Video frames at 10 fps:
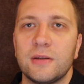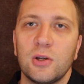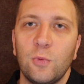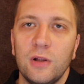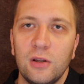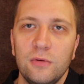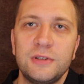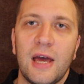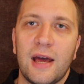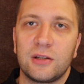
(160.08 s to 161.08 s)
so we
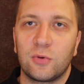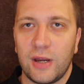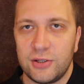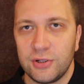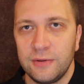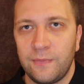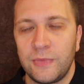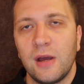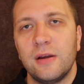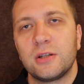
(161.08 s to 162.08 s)
looked at Grainger.
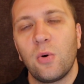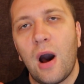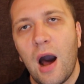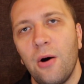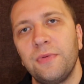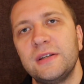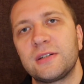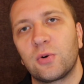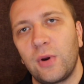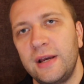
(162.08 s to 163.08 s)
So how this
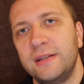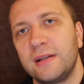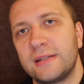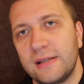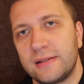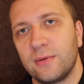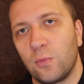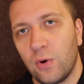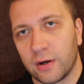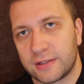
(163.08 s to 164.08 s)
grading system
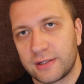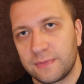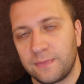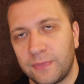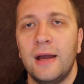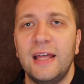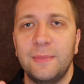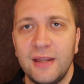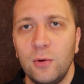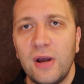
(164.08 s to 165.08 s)
works. In
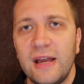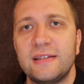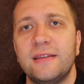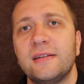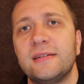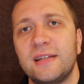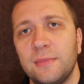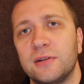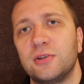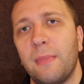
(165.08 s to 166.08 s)
many ways, this is
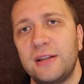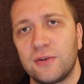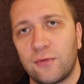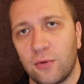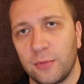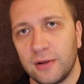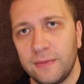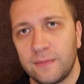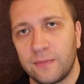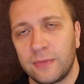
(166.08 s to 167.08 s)
similar to Magic
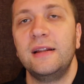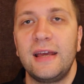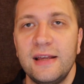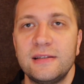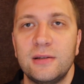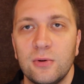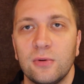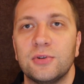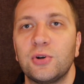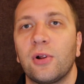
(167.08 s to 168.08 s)
Formula. In his
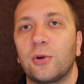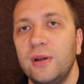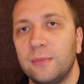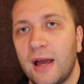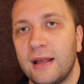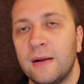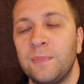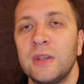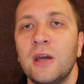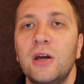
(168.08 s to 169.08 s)
tool, Joel Greenblatt
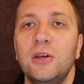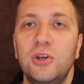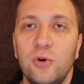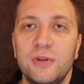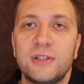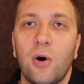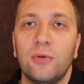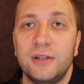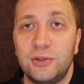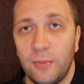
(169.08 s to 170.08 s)
used
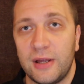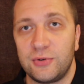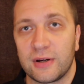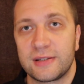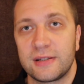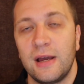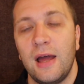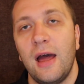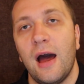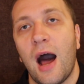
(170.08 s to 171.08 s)
only 2 metrics.
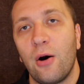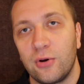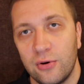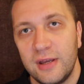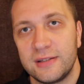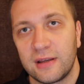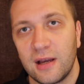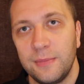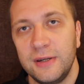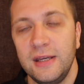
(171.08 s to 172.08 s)
How good is the
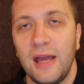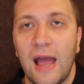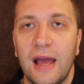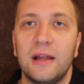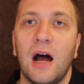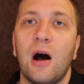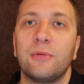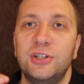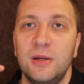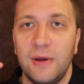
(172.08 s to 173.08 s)
company and how
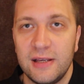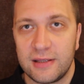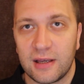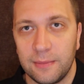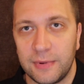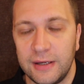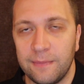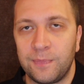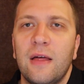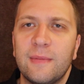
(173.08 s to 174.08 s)
cheap is the company?
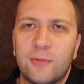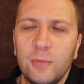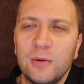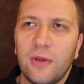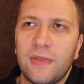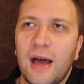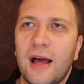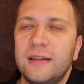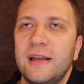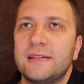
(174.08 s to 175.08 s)
The problem with
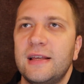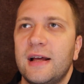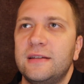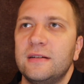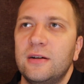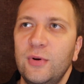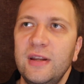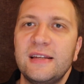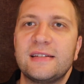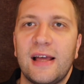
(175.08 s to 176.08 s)
that is that
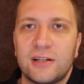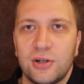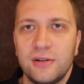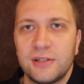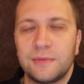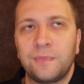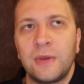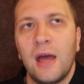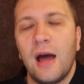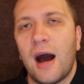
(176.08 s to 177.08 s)
reading his lectures,
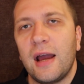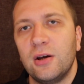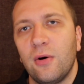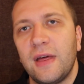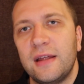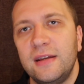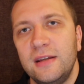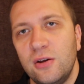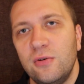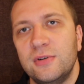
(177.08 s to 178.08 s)
I know that he
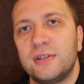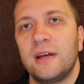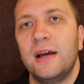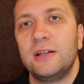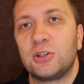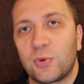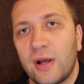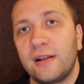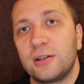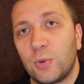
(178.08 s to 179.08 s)
used
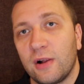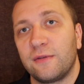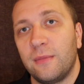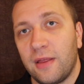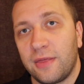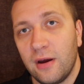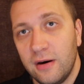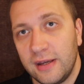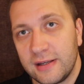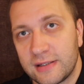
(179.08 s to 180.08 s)
trailing 12-month
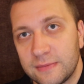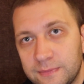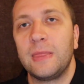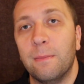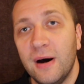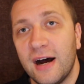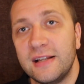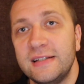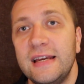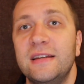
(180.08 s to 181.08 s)
earnings,
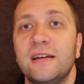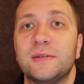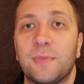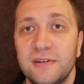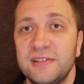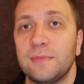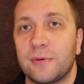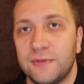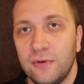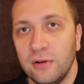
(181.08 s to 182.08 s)
but in his personal
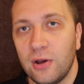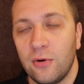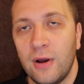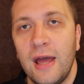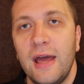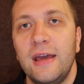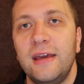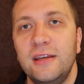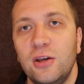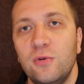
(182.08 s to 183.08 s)
portfolio,
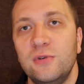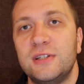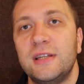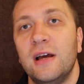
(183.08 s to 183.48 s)
he used